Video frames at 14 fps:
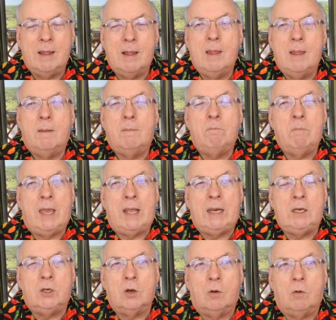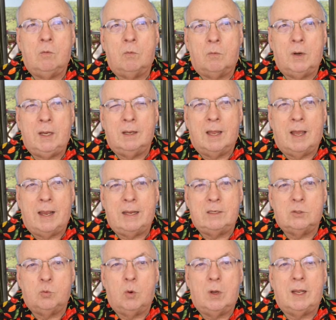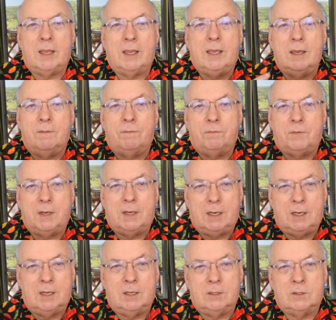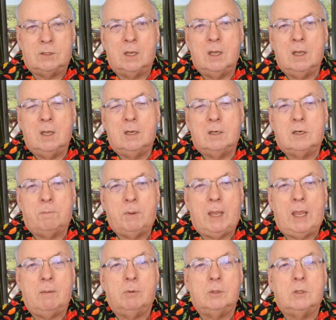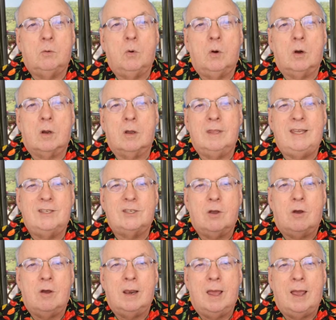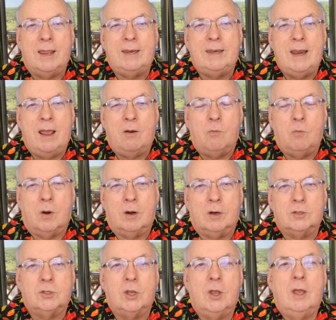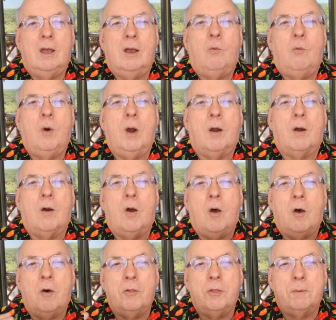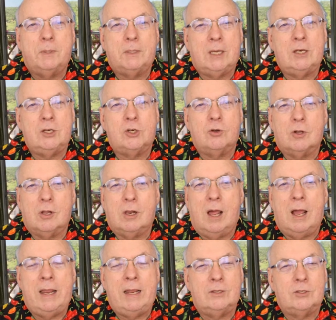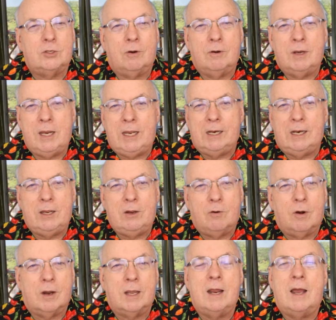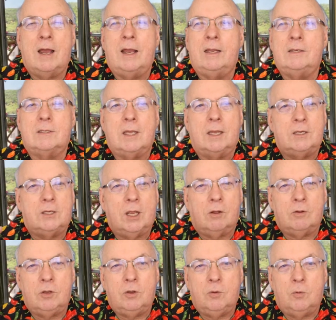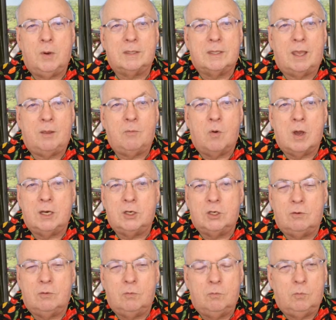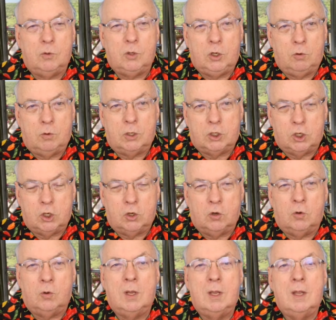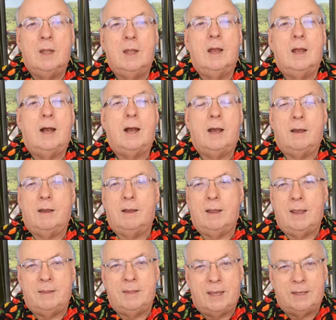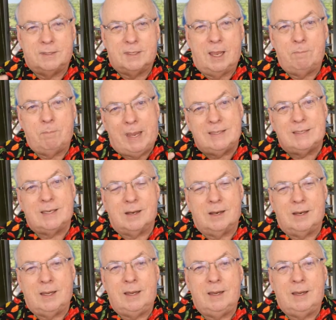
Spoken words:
many don't realize what a gift it is to be able to work on these online networks where all the potential clients are neatly organized. They tell you what they want you to do, and they say, basically,